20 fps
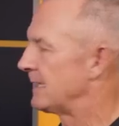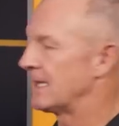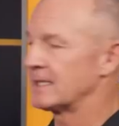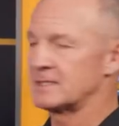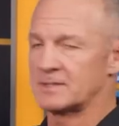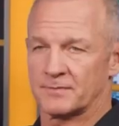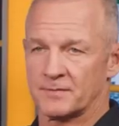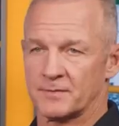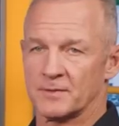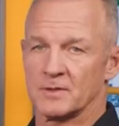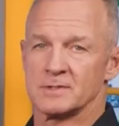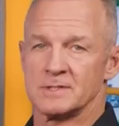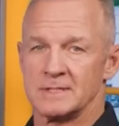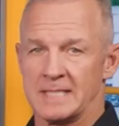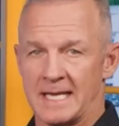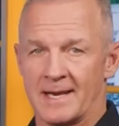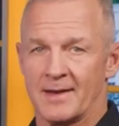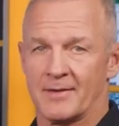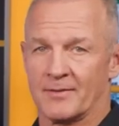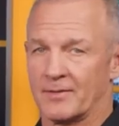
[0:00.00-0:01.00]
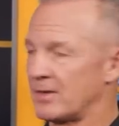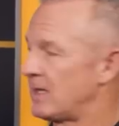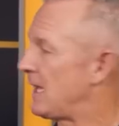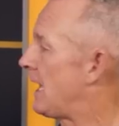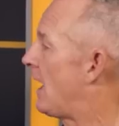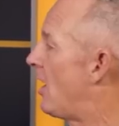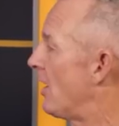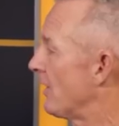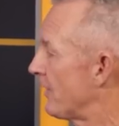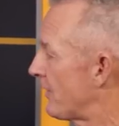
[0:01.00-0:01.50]
and that's a first down
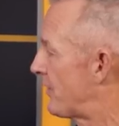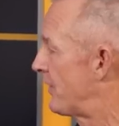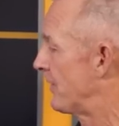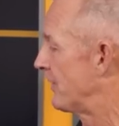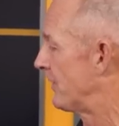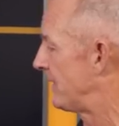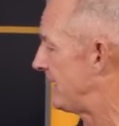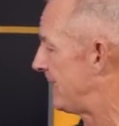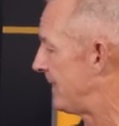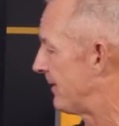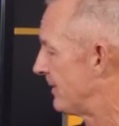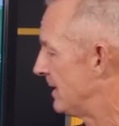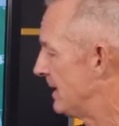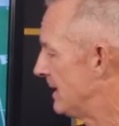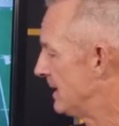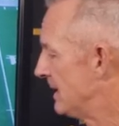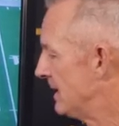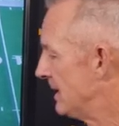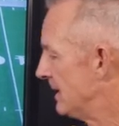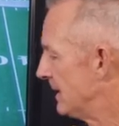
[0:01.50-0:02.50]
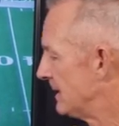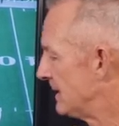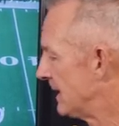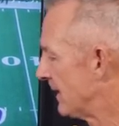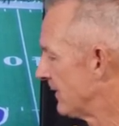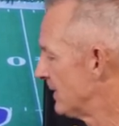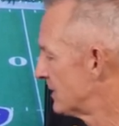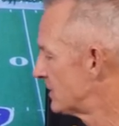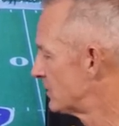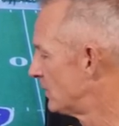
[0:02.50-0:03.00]
on a third down.
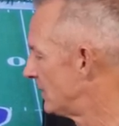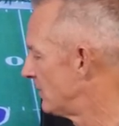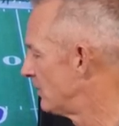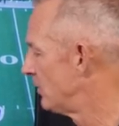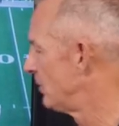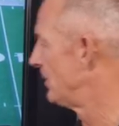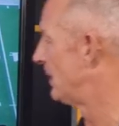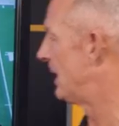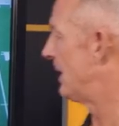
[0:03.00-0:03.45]
Now this one we